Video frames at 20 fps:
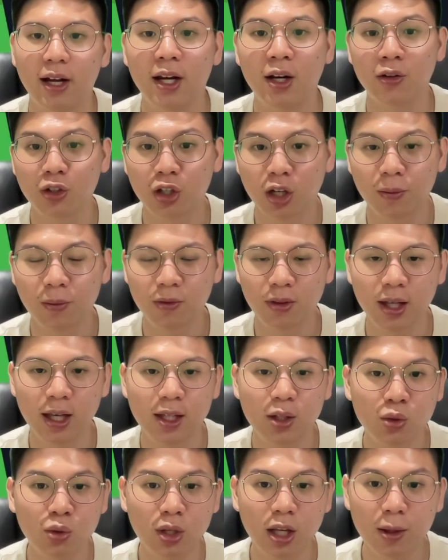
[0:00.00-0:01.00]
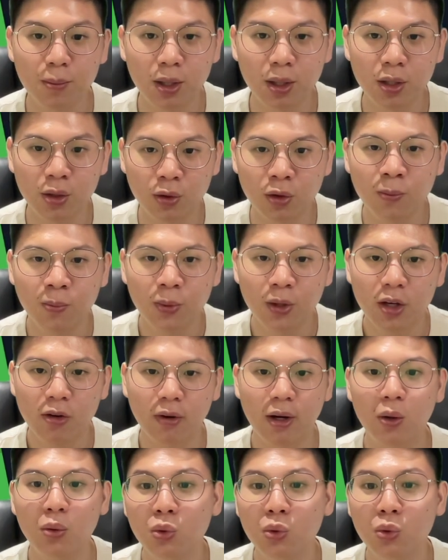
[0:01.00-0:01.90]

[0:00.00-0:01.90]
And on top of that, do let me know, right,